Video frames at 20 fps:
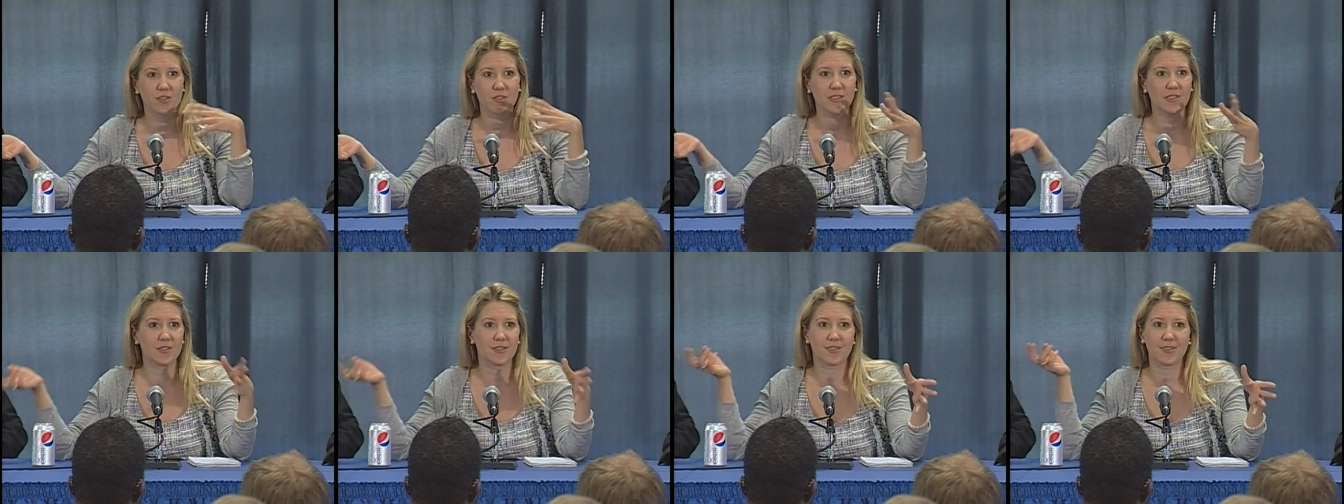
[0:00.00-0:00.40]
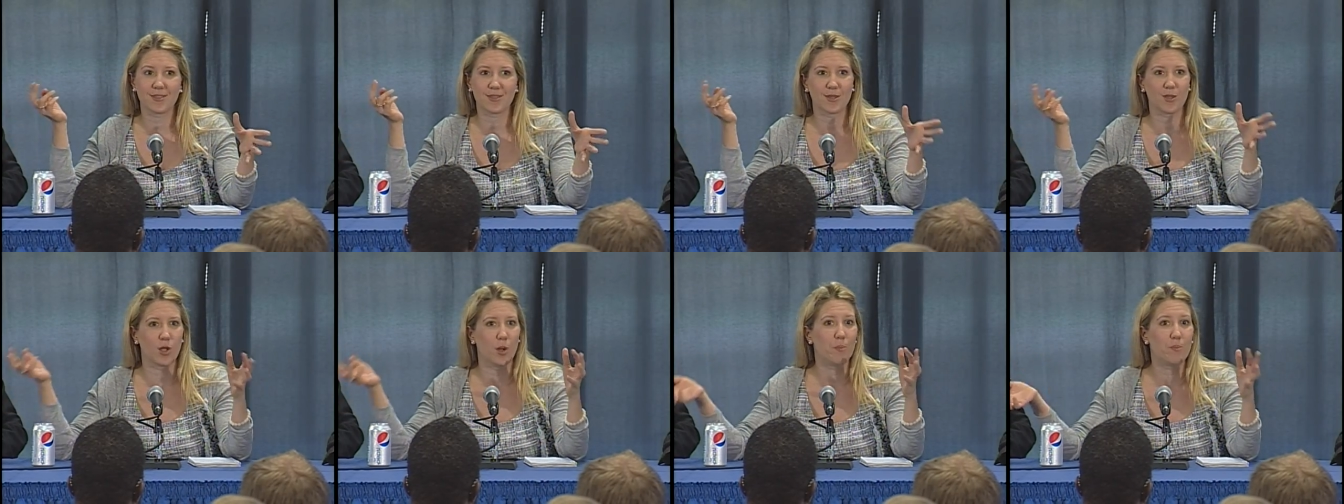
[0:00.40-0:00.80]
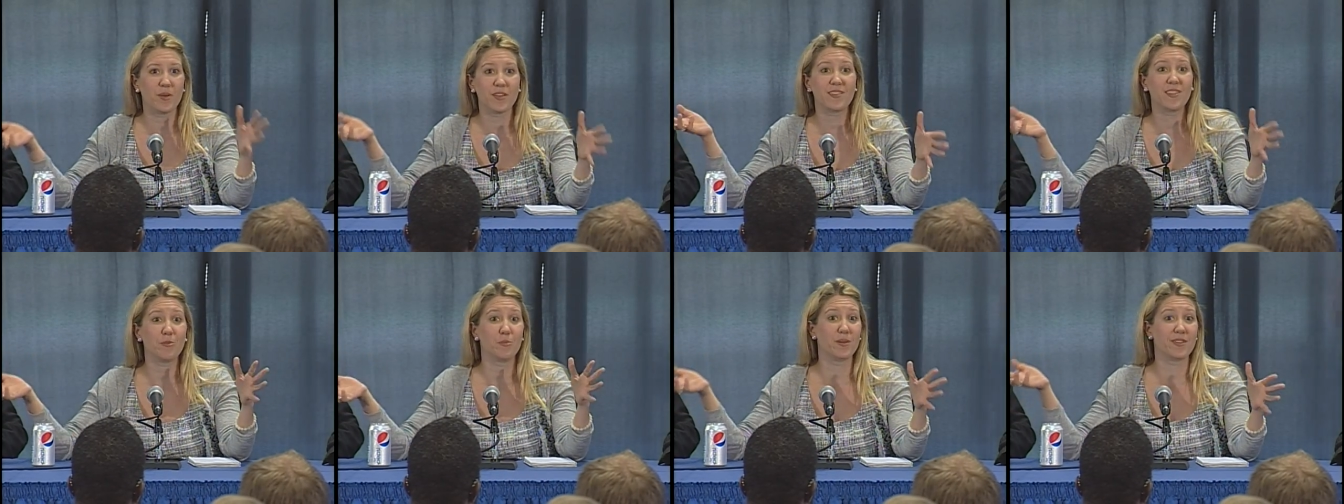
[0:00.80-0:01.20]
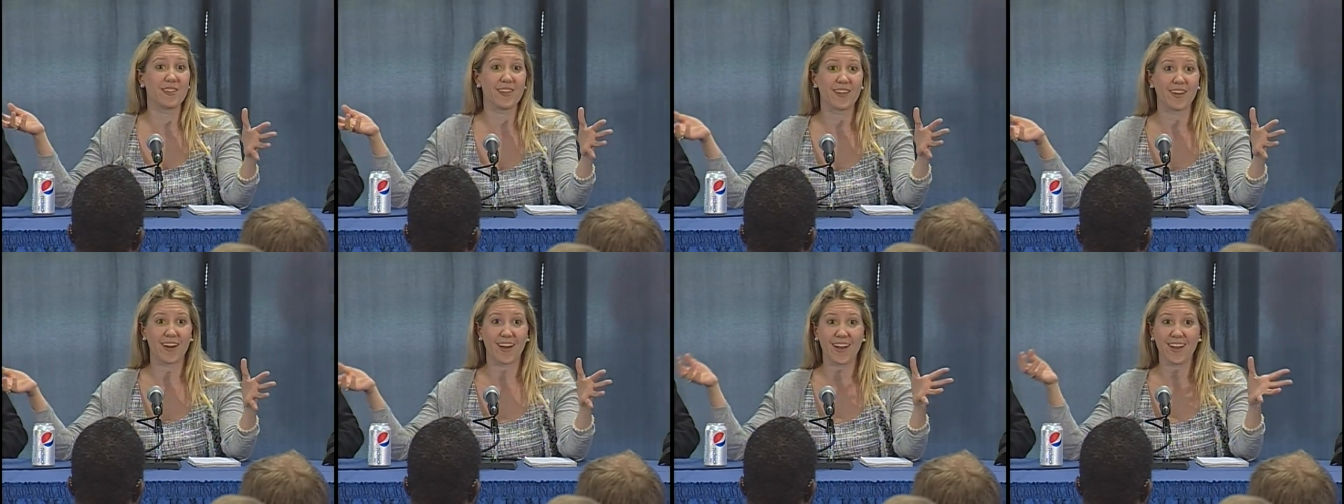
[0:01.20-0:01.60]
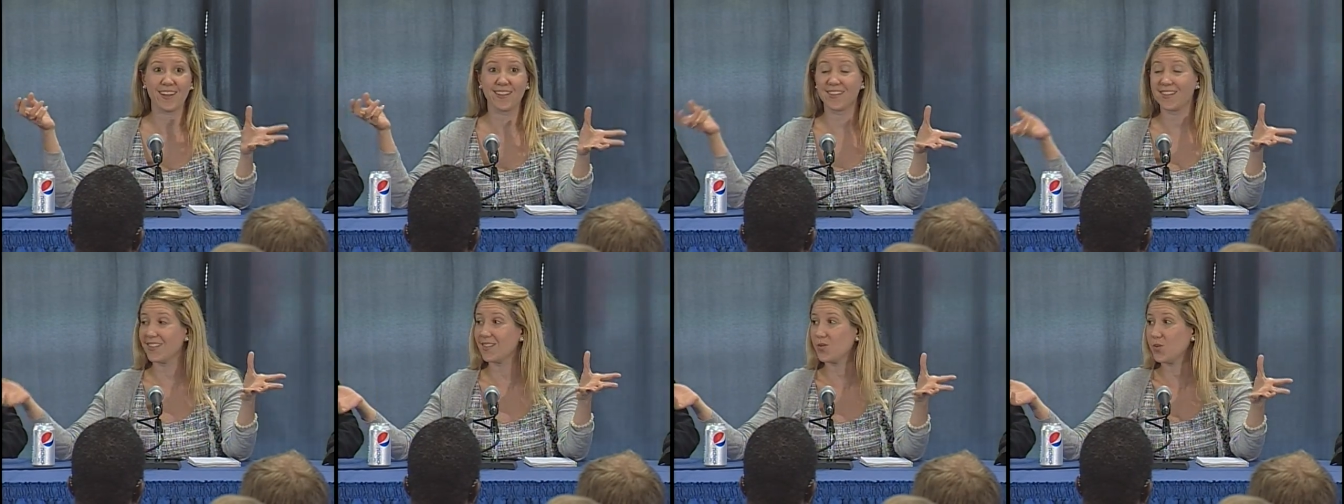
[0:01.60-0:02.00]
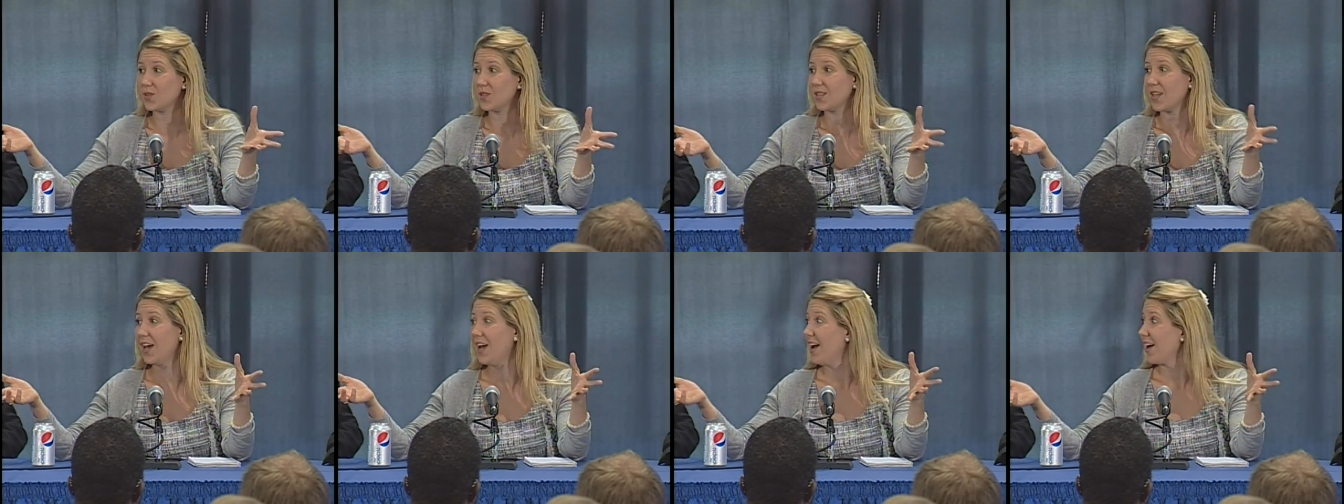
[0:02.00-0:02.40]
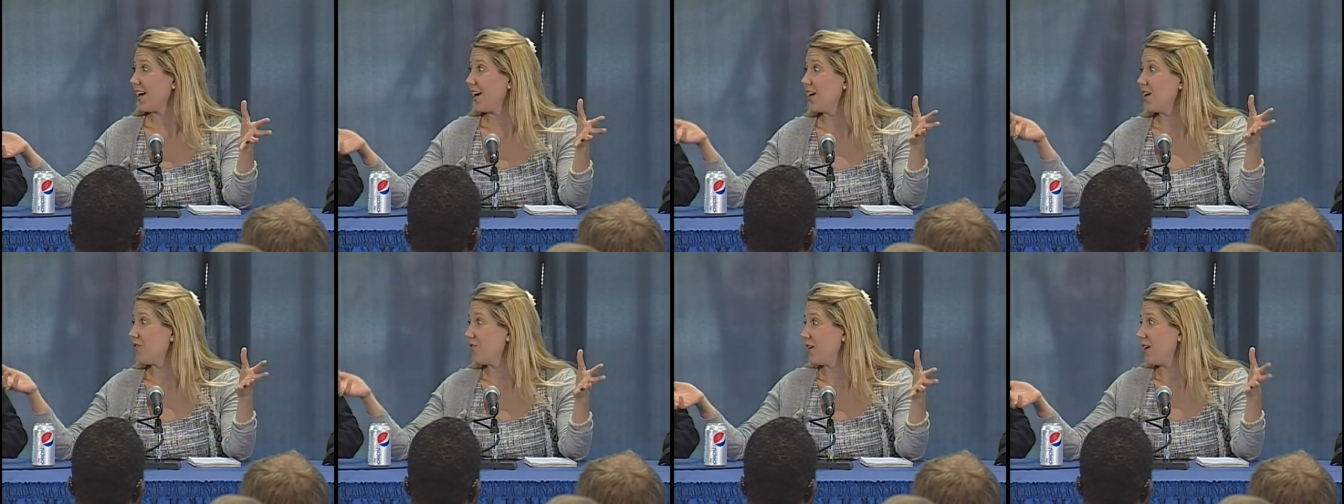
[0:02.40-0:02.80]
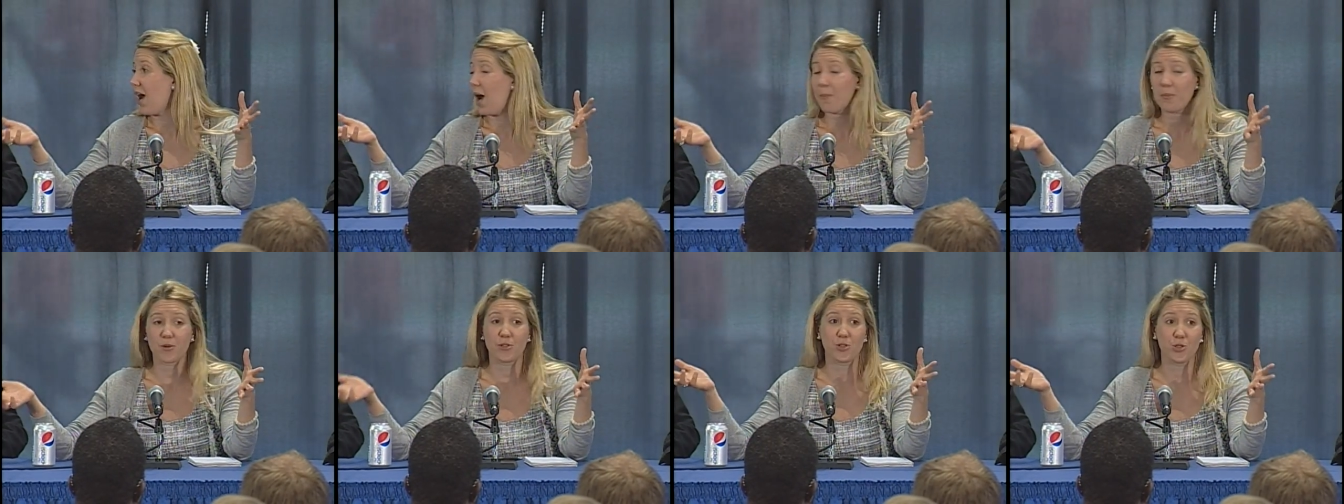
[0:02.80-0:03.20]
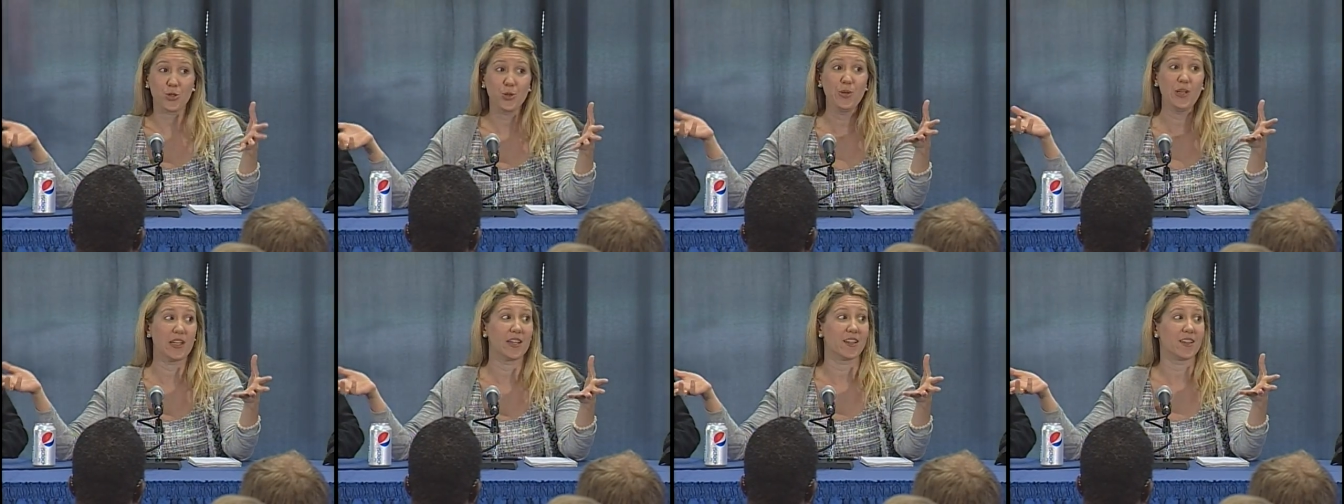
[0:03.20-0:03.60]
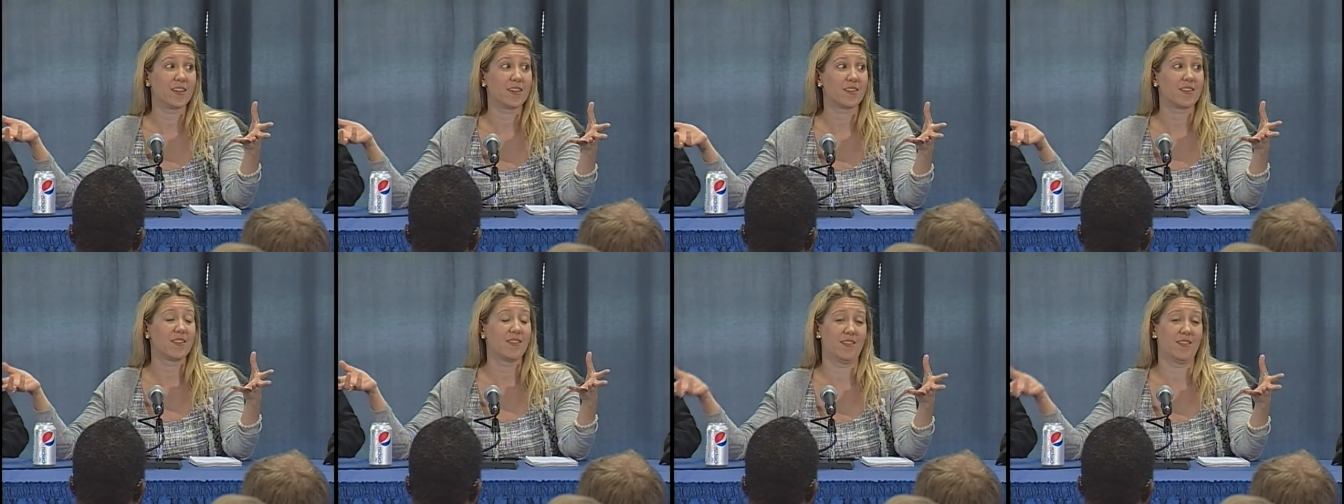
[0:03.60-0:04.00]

He's a busy, busy guy, and this was kind of an opportunity